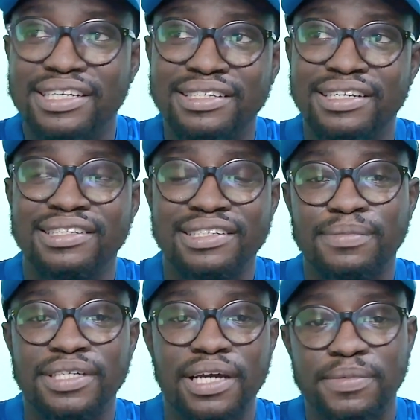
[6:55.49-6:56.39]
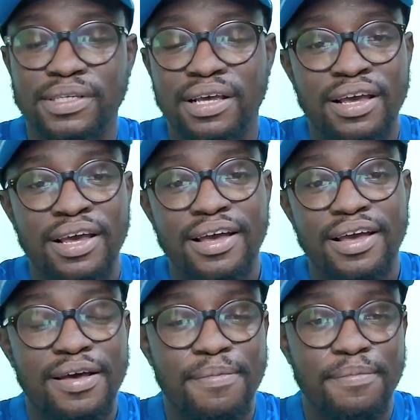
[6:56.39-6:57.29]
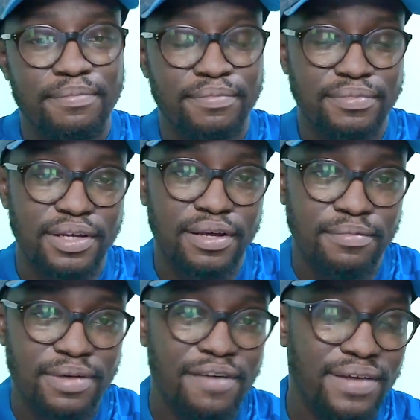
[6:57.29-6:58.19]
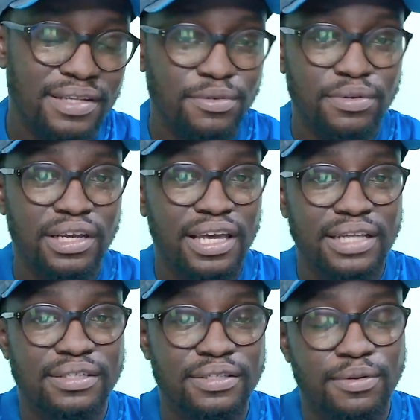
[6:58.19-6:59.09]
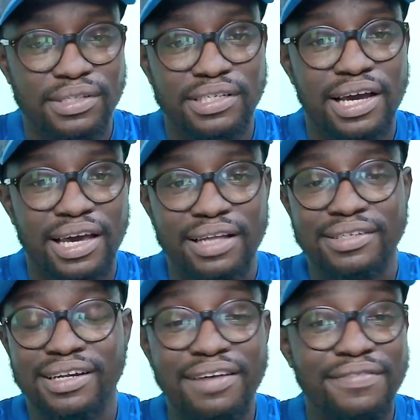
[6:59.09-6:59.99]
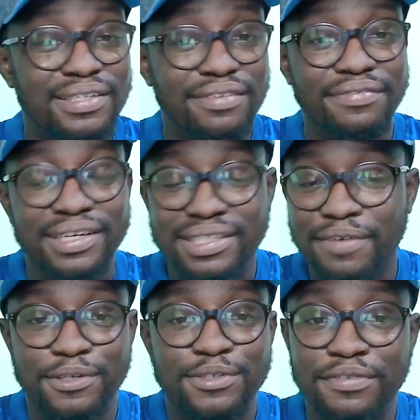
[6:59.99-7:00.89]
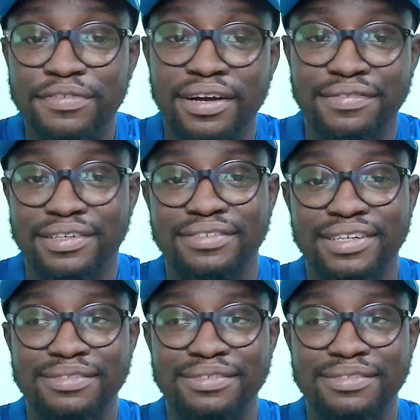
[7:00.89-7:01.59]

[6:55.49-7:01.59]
Just that sometimes Havertz couldn't get it on target, and Havertz in the first half was also very frustrating